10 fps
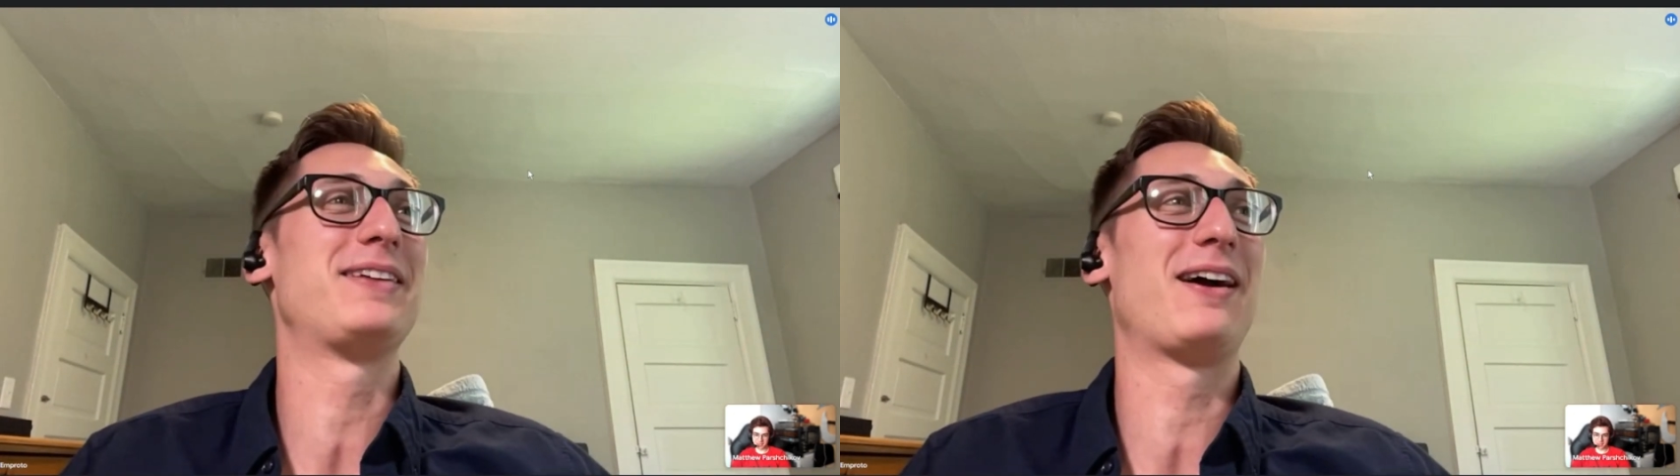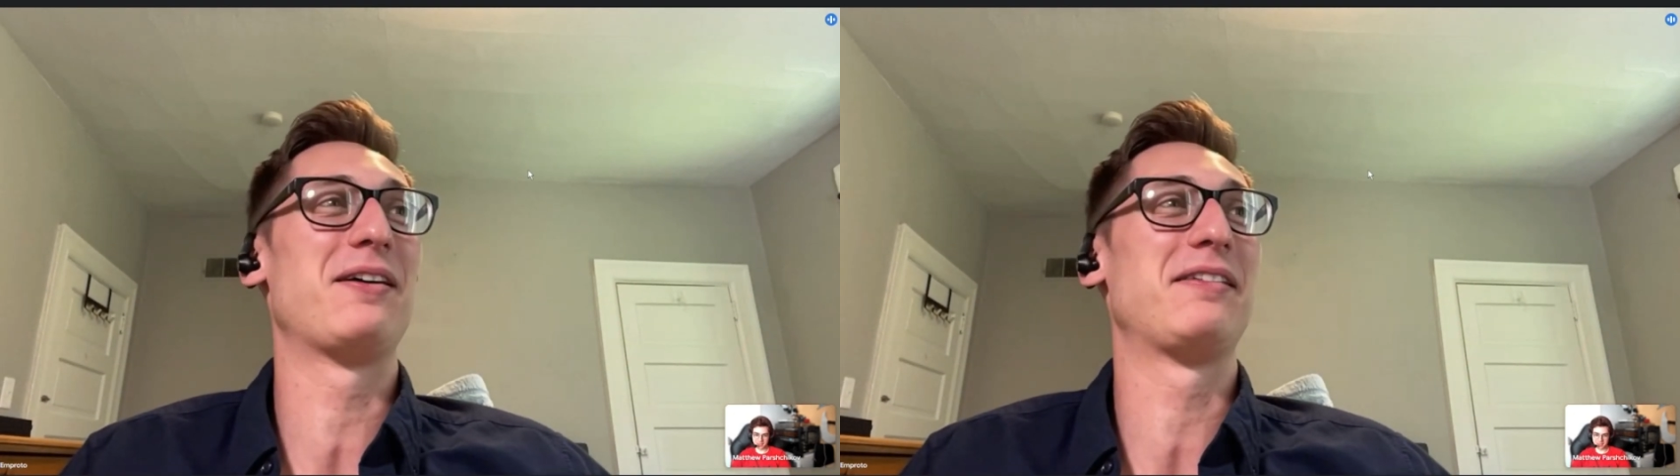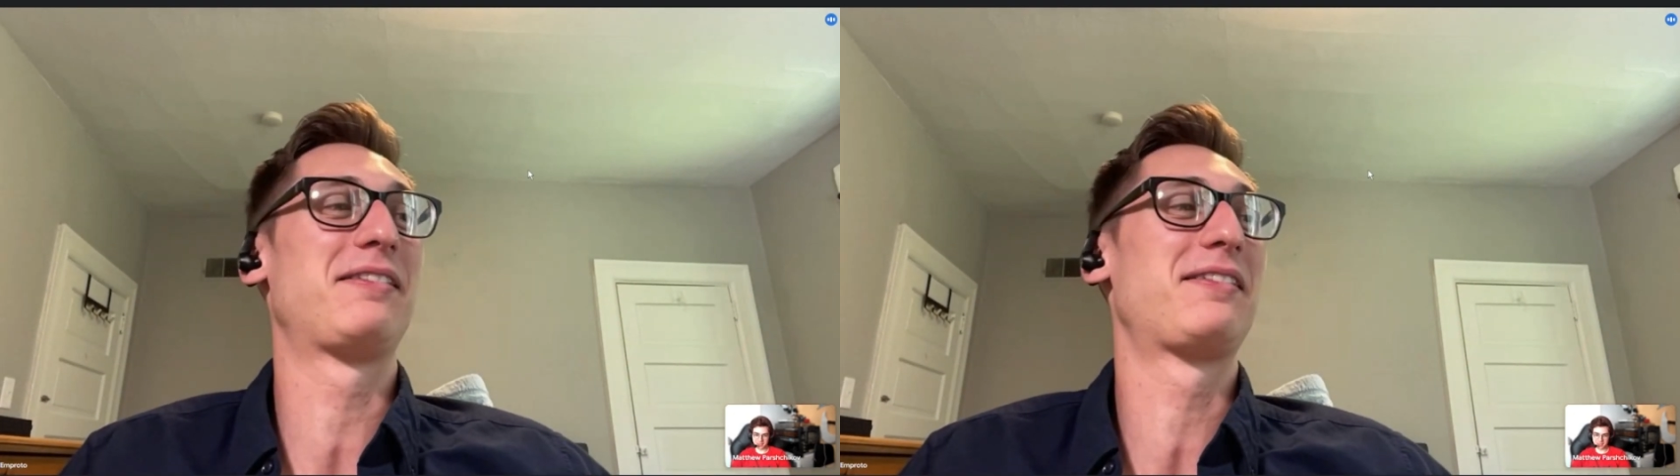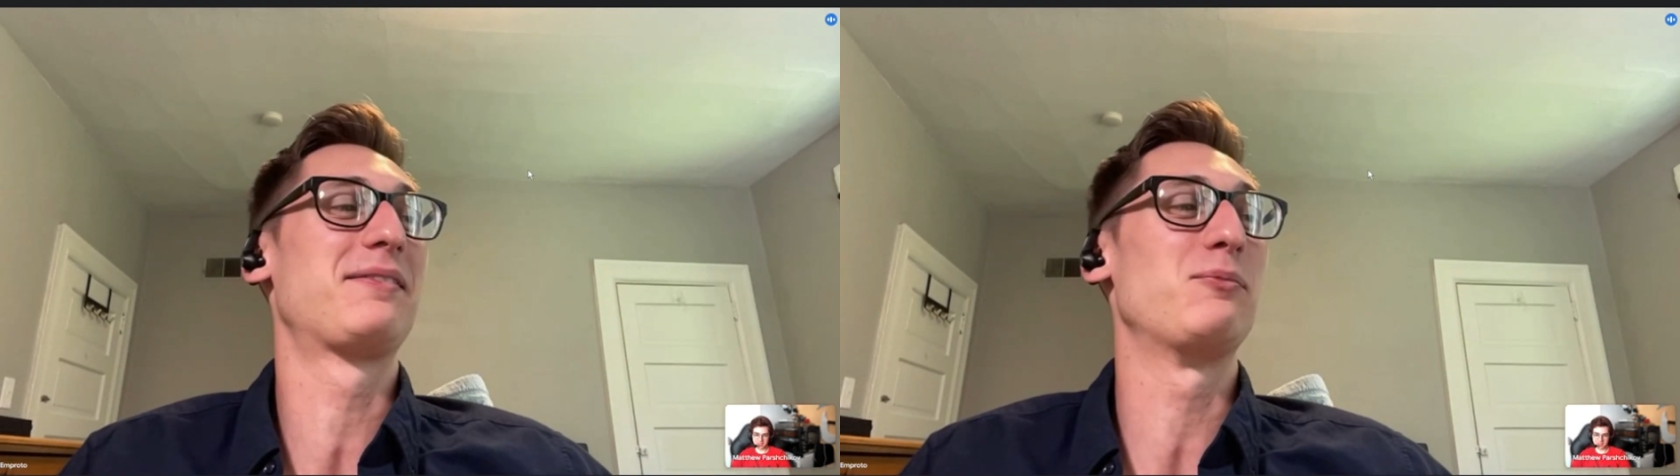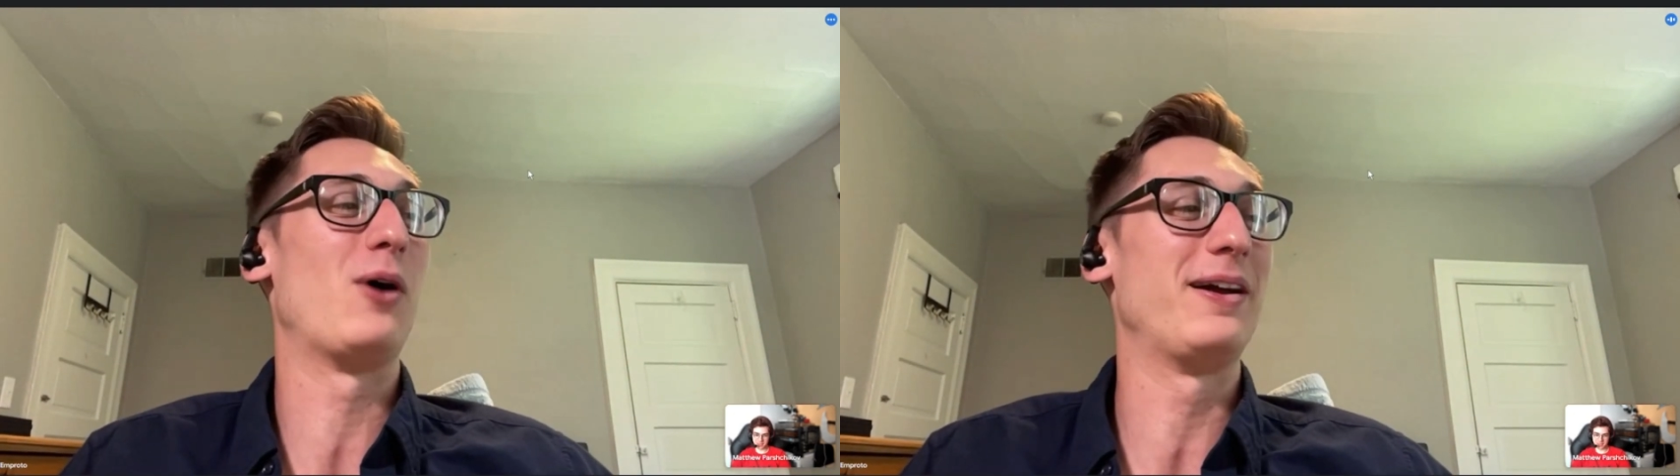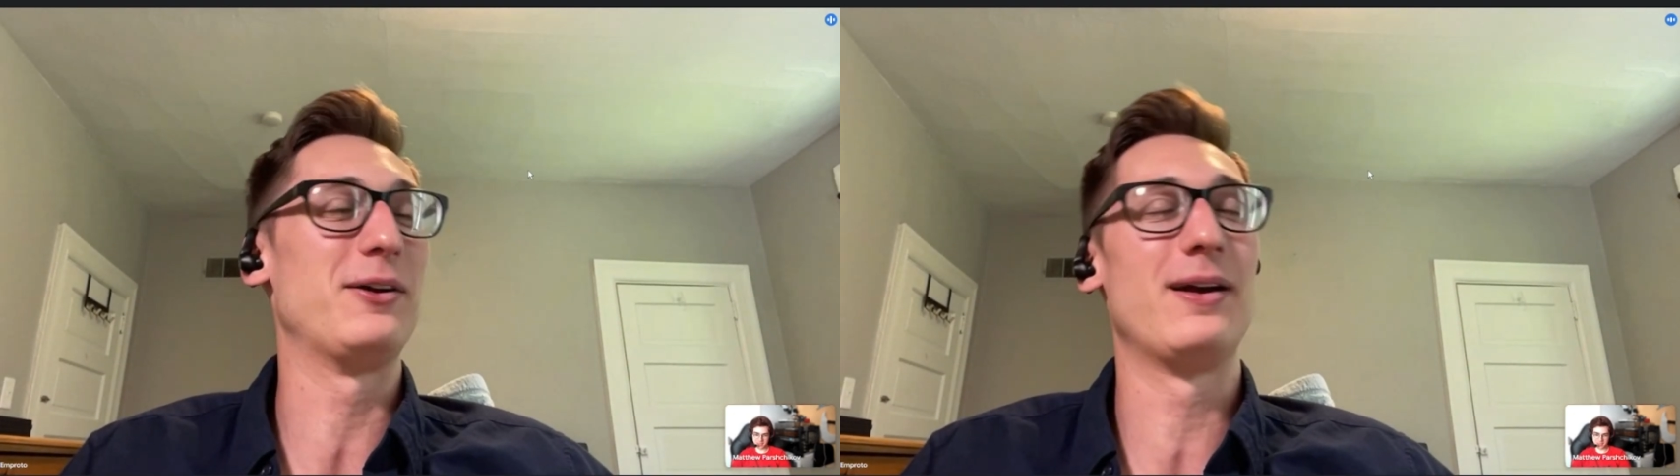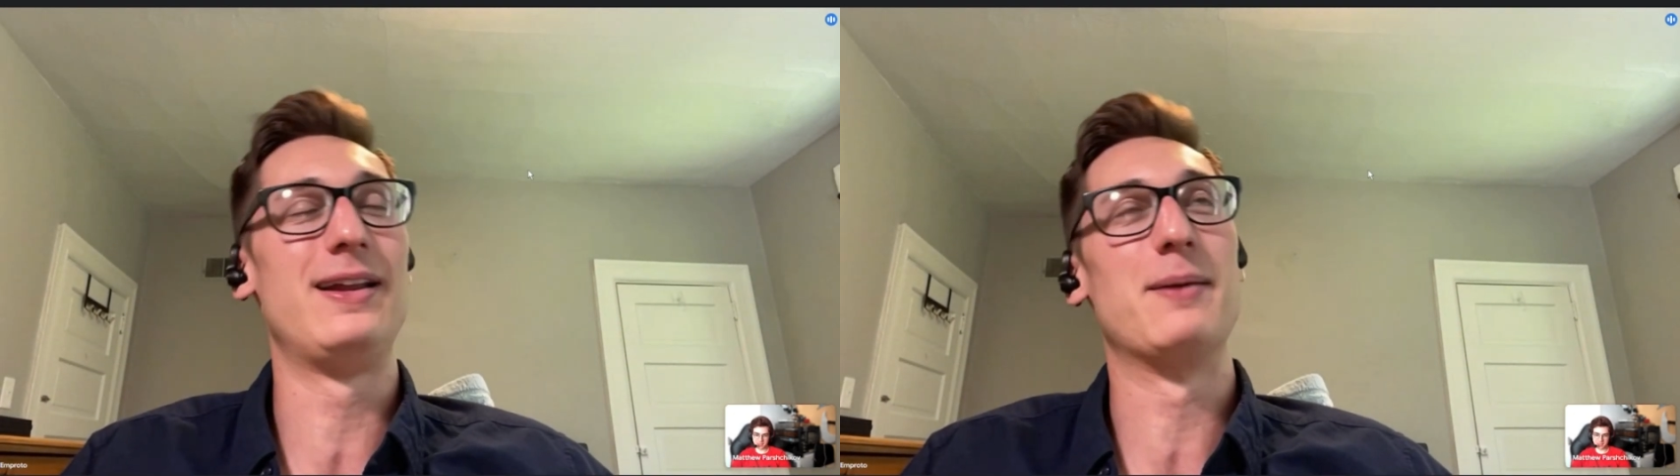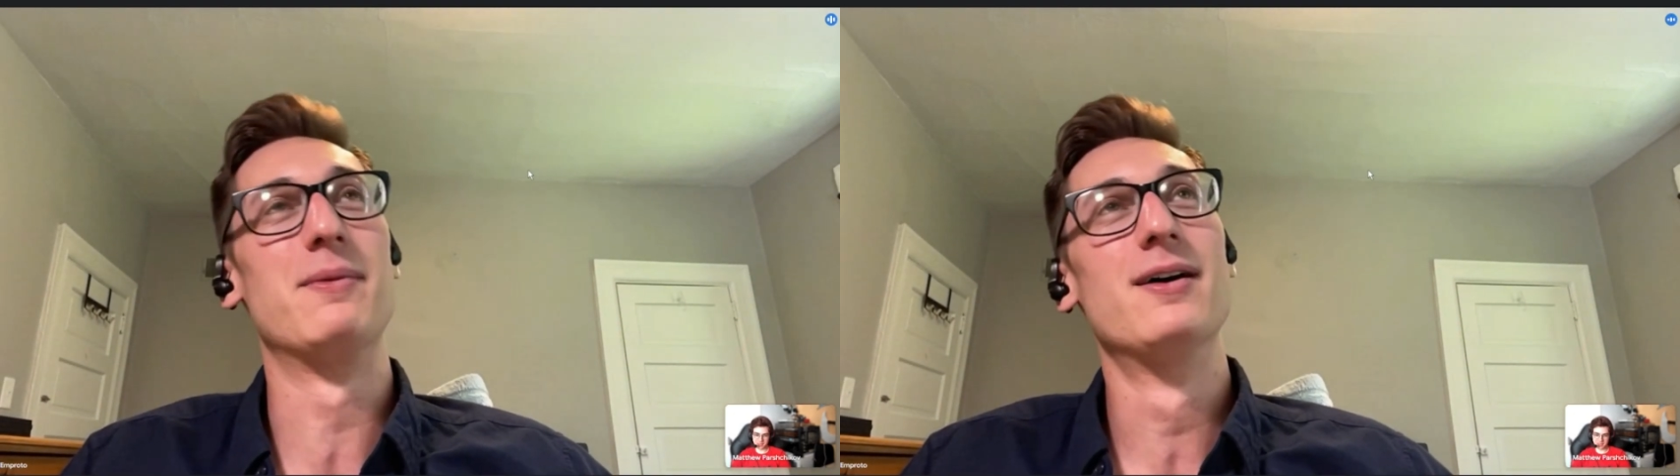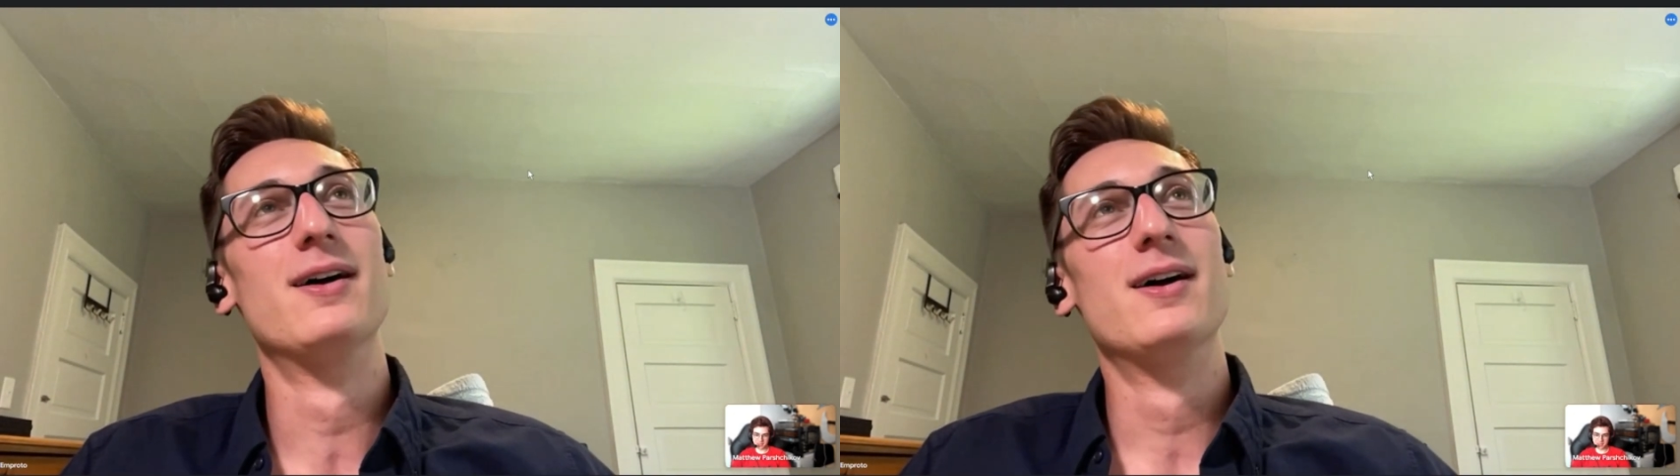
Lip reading: terrorists want uranium.